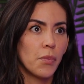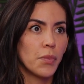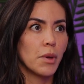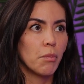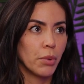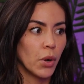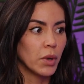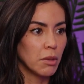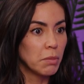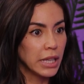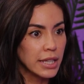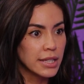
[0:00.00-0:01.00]
the
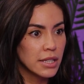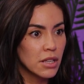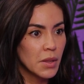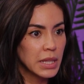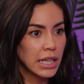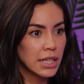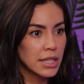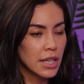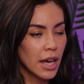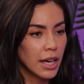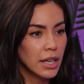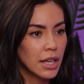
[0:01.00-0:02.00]
broken pieces on the
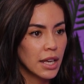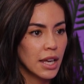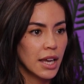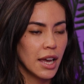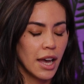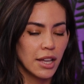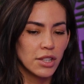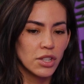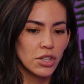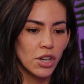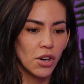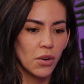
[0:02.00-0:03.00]
inside. And
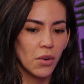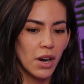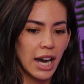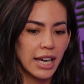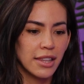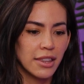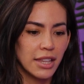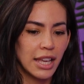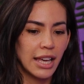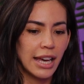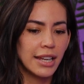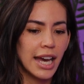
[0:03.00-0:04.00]
so I
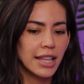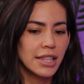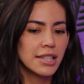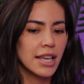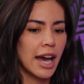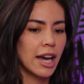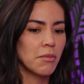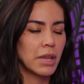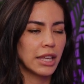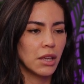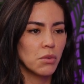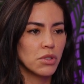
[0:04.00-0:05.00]
think, and at the time,
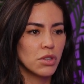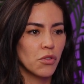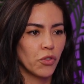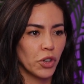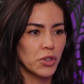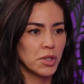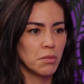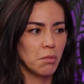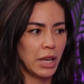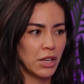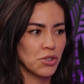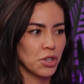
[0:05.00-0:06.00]
like it was the first
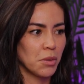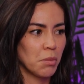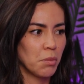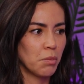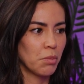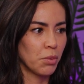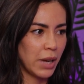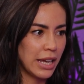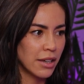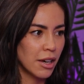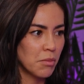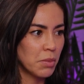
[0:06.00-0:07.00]
major
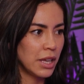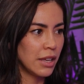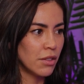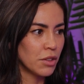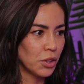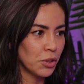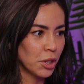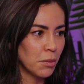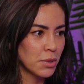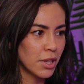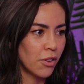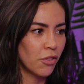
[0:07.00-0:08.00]
breakup in the group.
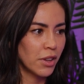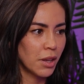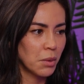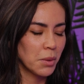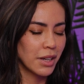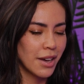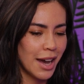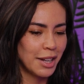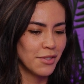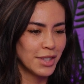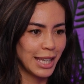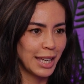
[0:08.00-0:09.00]
So I feel like we were kind
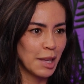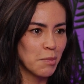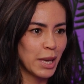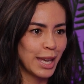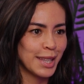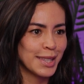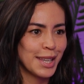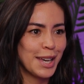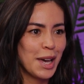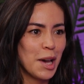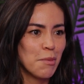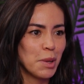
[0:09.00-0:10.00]
of the guinea pigs.
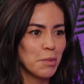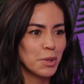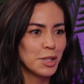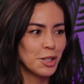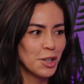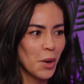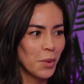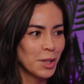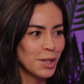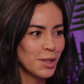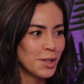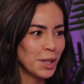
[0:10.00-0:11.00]
People didn't know what
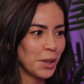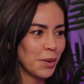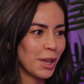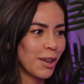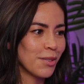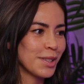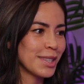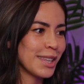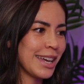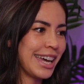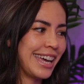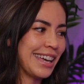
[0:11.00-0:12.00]
to do. It was
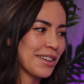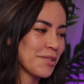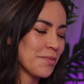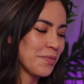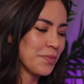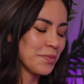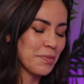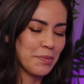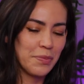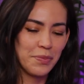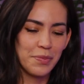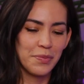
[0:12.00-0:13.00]
like
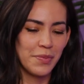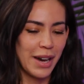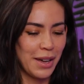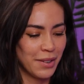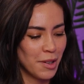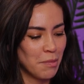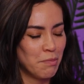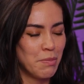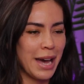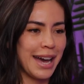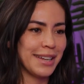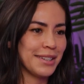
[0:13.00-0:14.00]
a
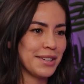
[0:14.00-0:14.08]
bad